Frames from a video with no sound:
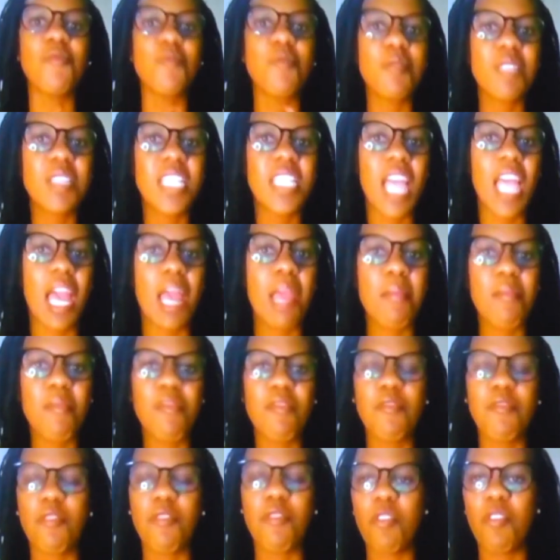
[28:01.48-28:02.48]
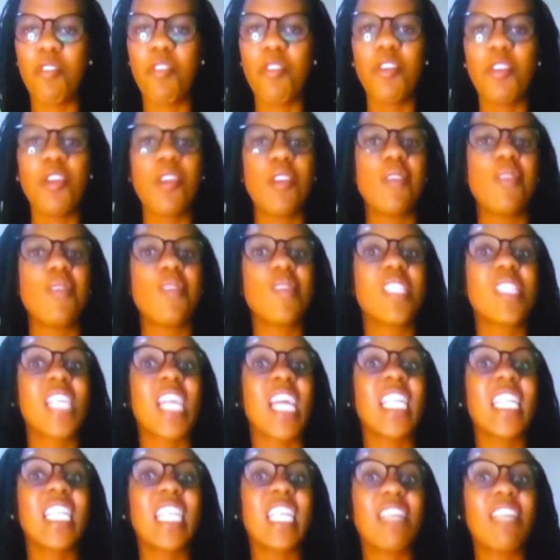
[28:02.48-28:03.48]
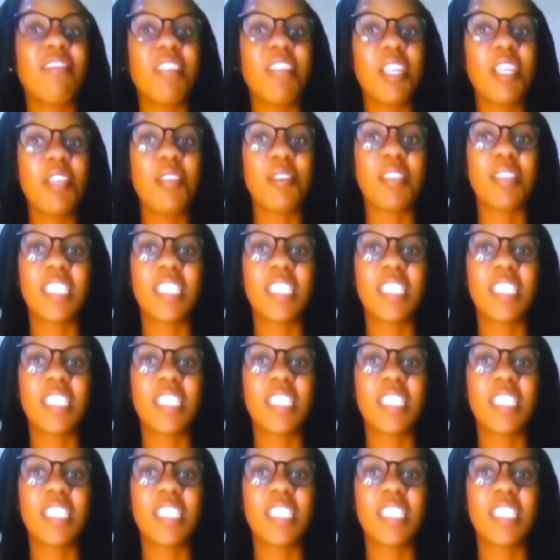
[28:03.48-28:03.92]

no time for. You start giving